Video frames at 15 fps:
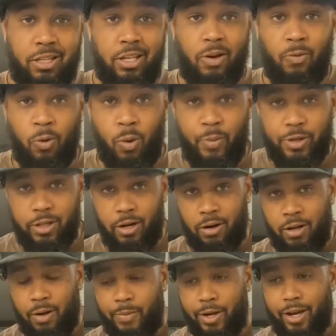The aromas that are
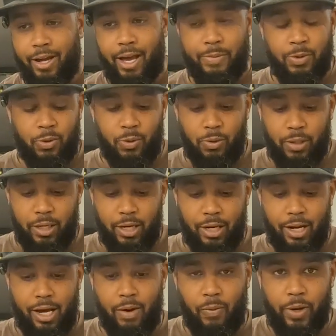coming, I absolutely
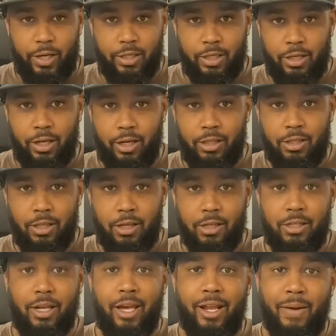cannot wait to dig into
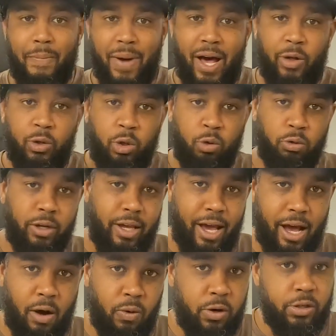this in about 3
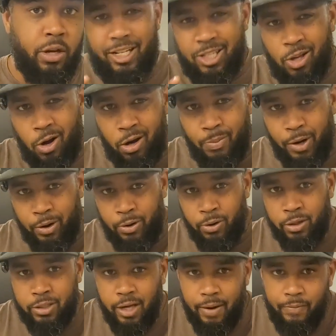hours. Let's talk about
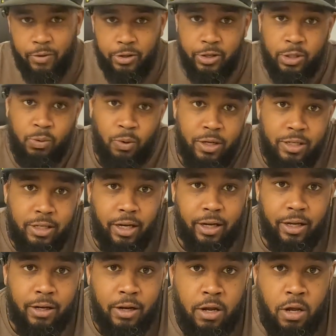cook time for just 1
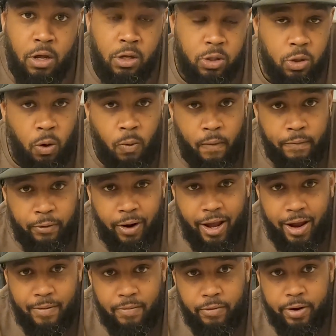second. So for
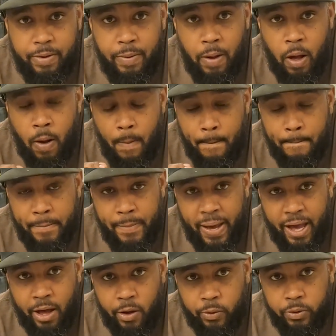every
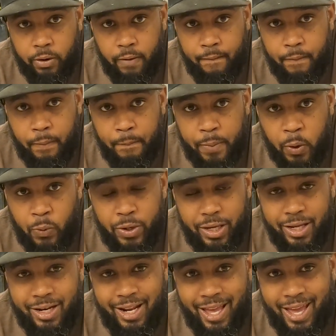pound of
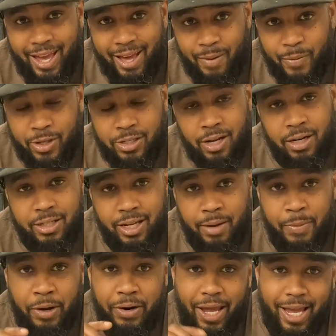bone-in ham, it's gonna take
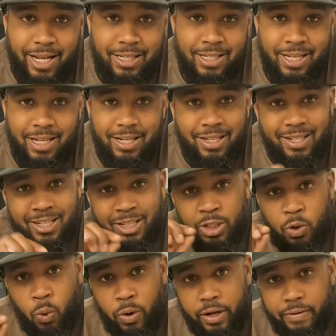about 18 to
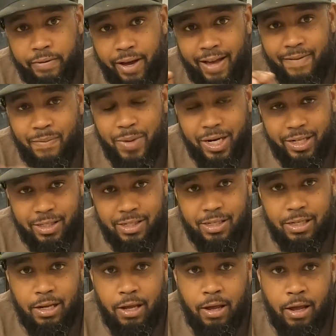25 minutes